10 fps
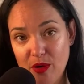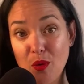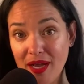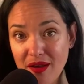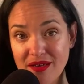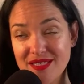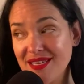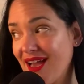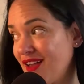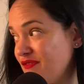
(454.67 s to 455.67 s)
Quite honestly,
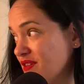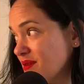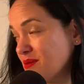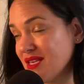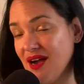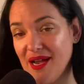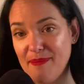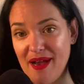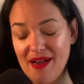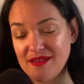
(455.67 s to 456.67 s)
I filled out the
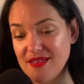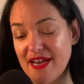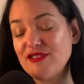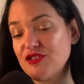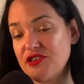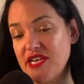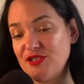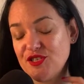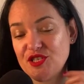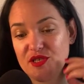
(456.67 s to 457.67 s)
IPAC yesterday
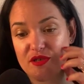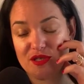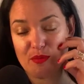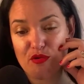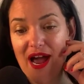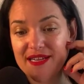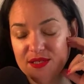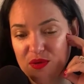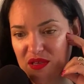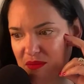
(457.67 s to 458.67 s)
just to practice
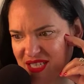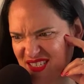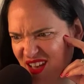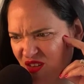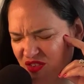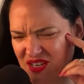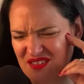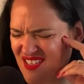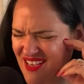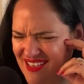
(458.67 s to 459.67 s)
with it myself, and I was
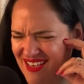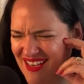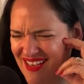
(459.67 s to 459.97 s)
like,